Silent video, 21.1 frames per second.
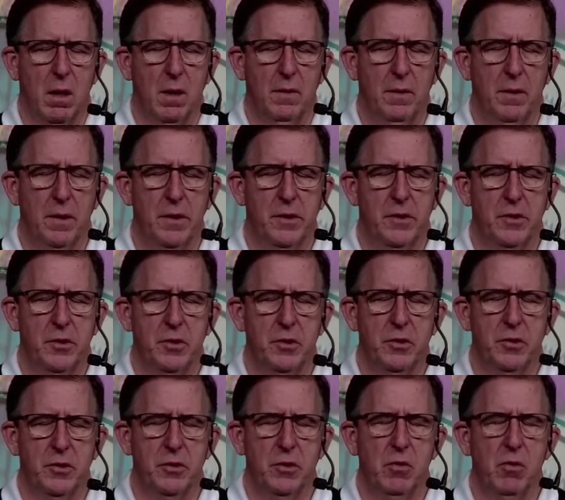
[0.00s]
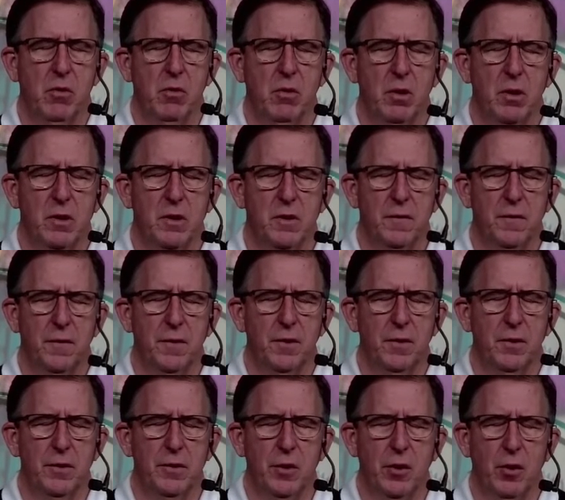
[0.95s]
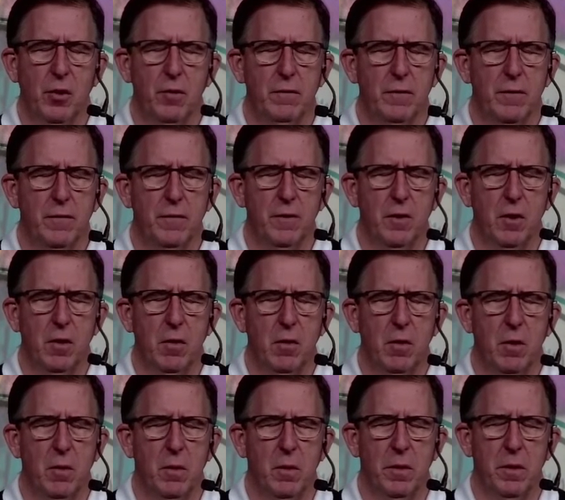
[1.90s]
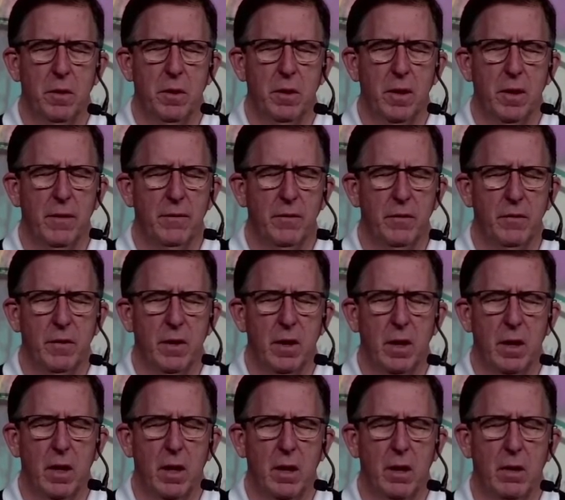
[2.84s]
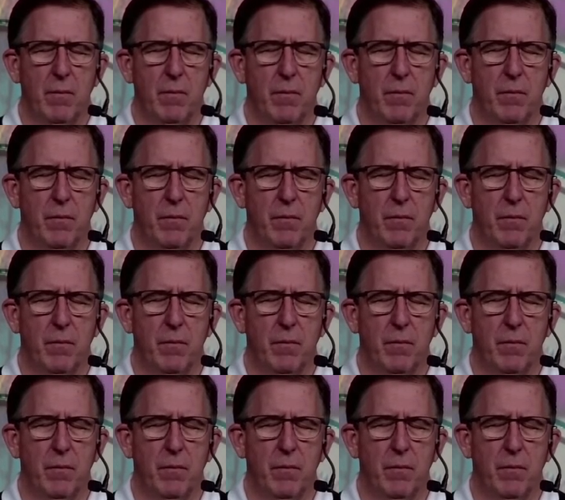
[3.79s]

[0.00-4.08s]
And that as your soul is filled to overflowing with the love of God,